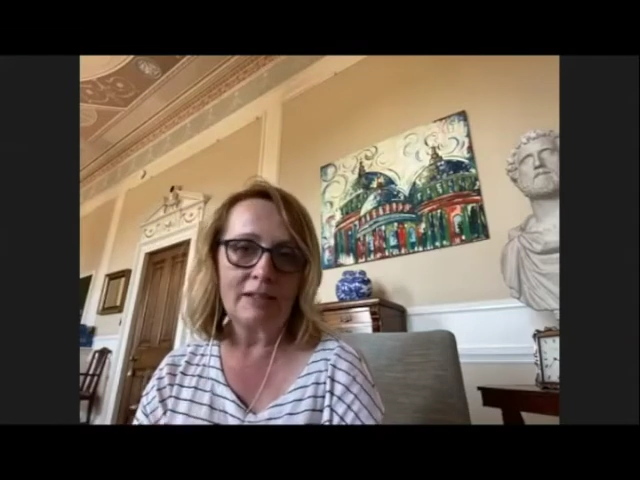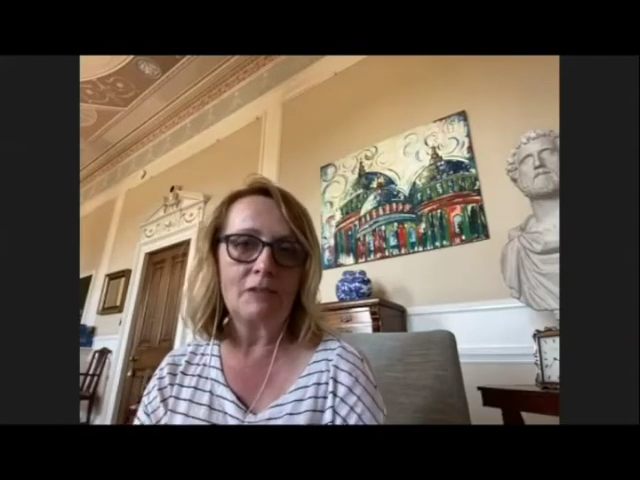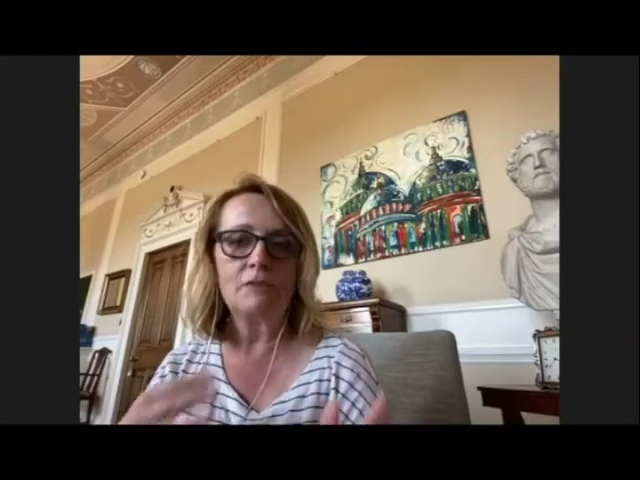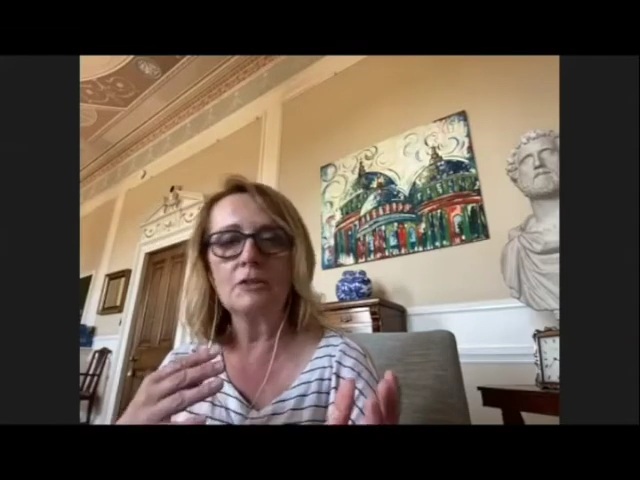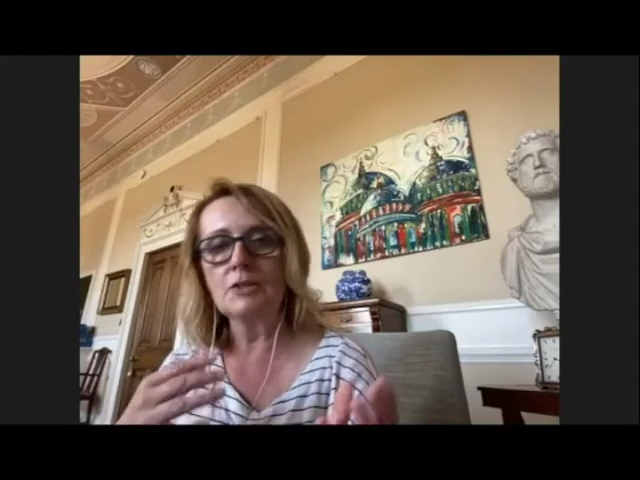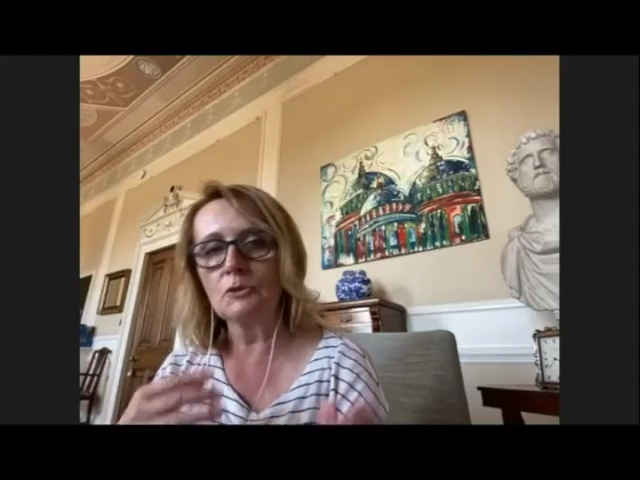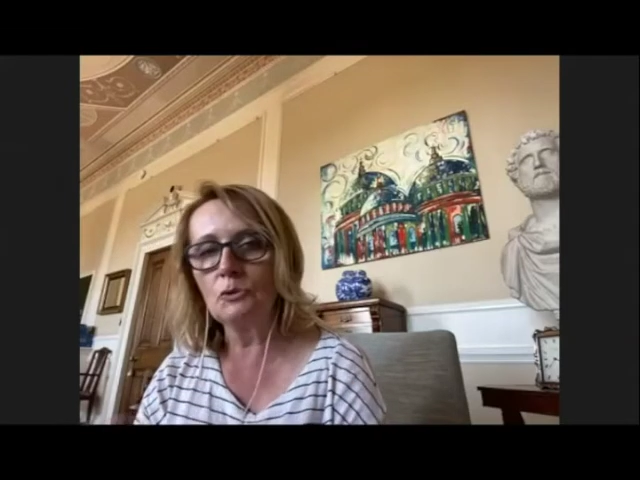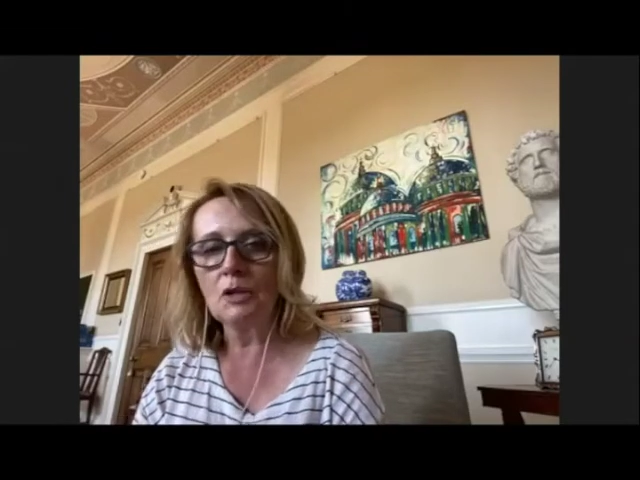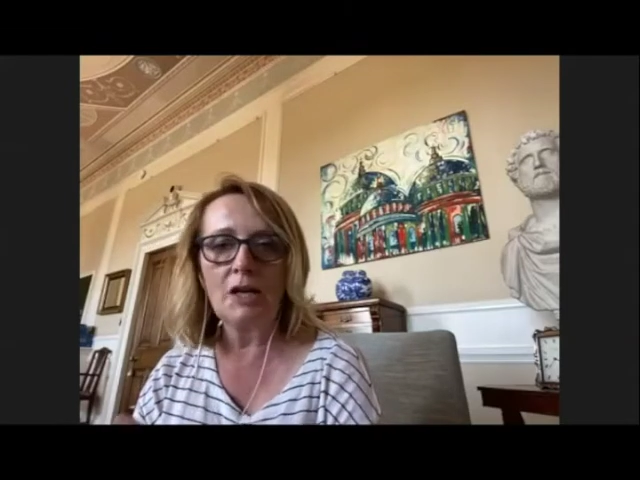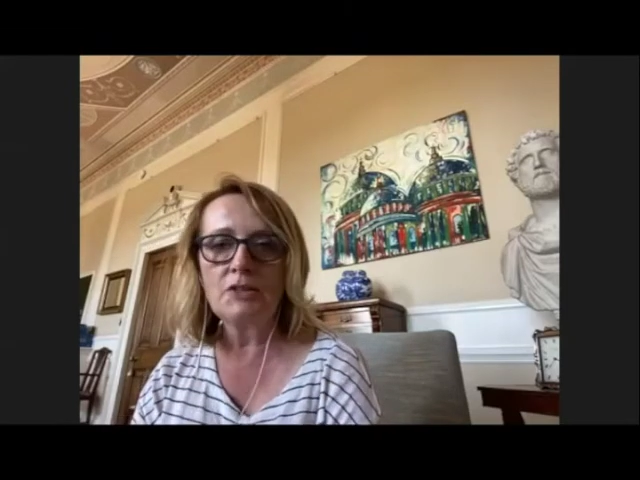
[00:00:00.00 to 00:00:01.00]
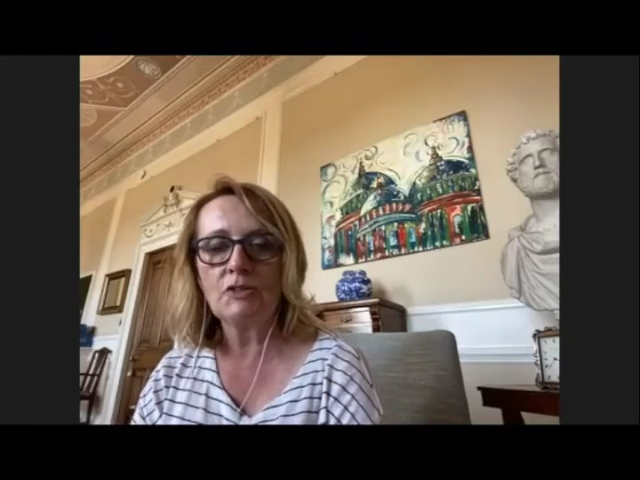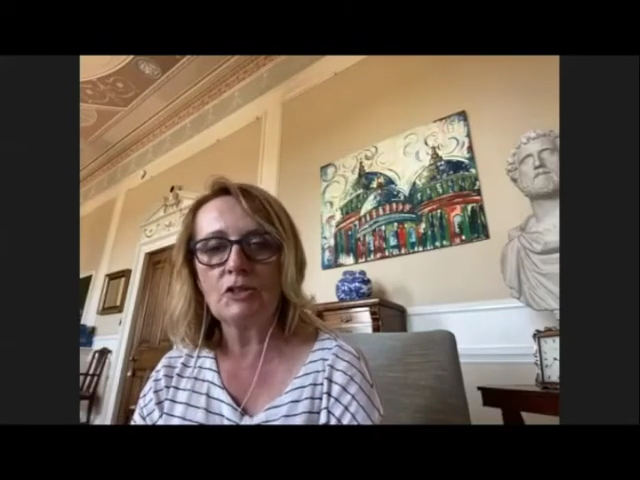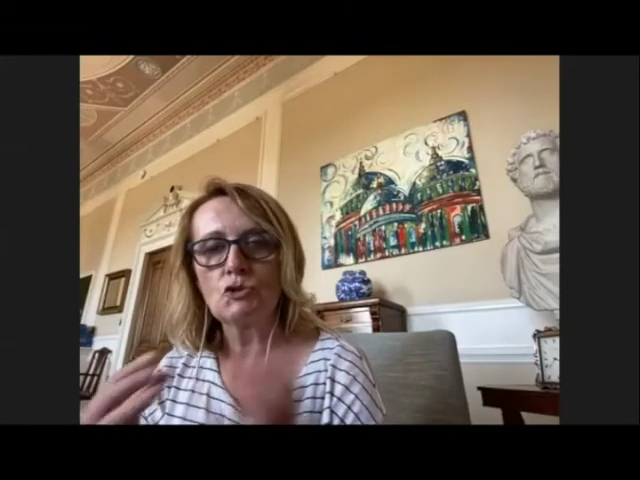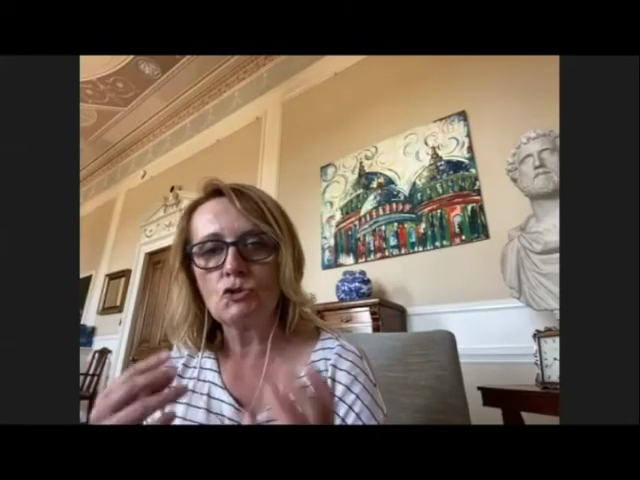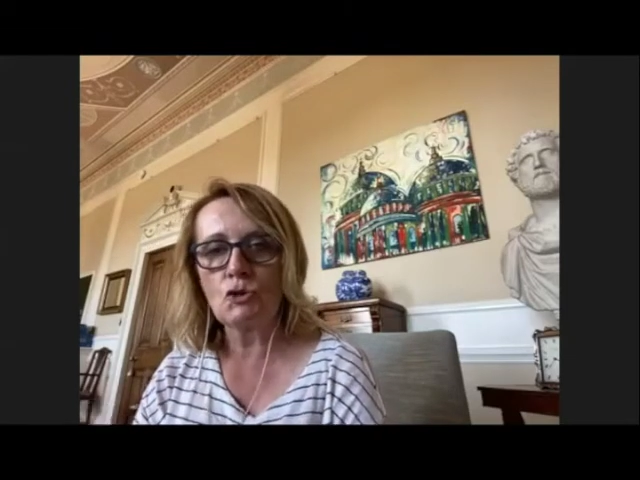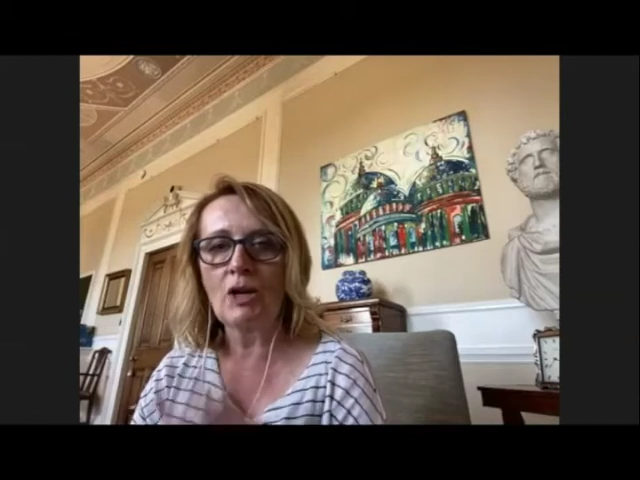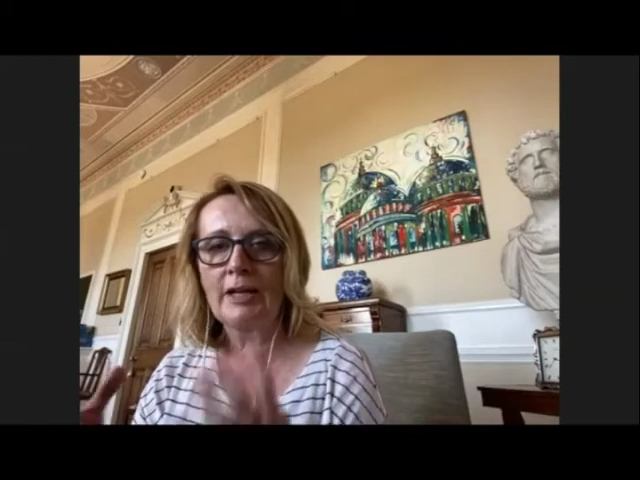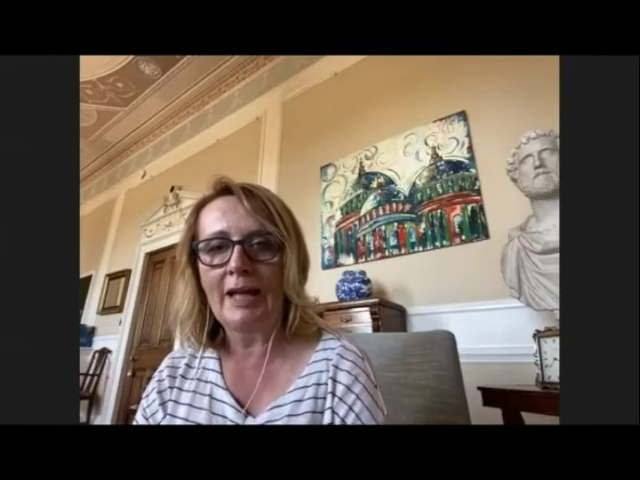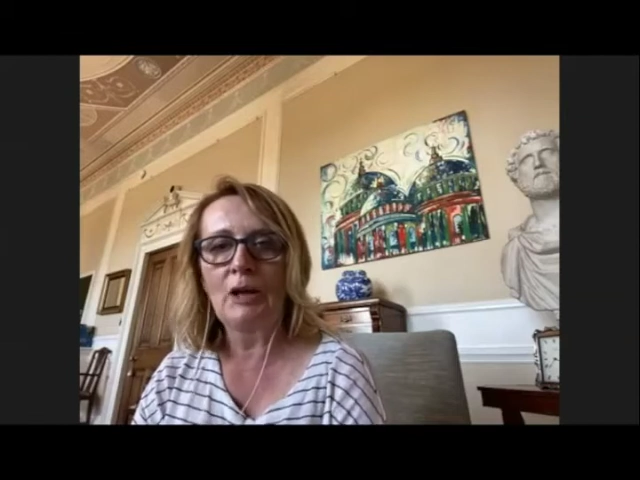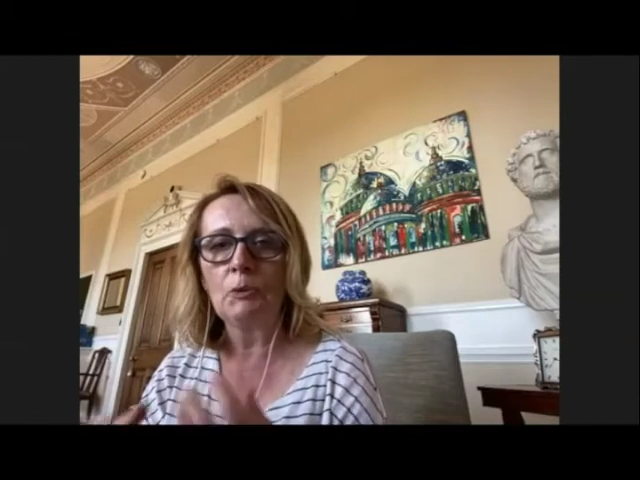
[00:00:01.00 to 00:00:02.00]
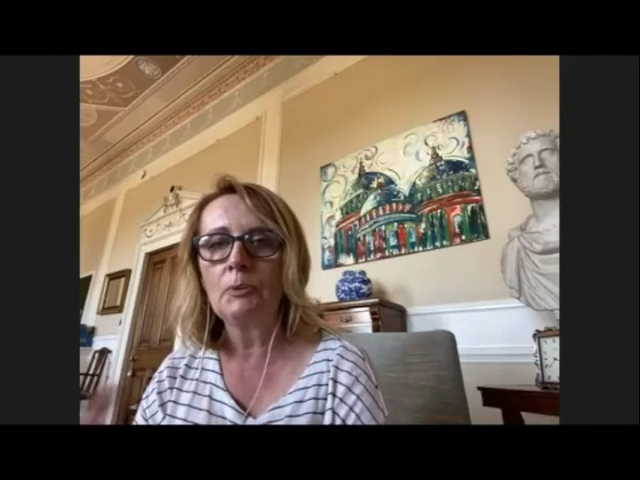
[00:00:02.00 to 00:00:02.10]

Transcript: leaflets and all kinds of things to try and help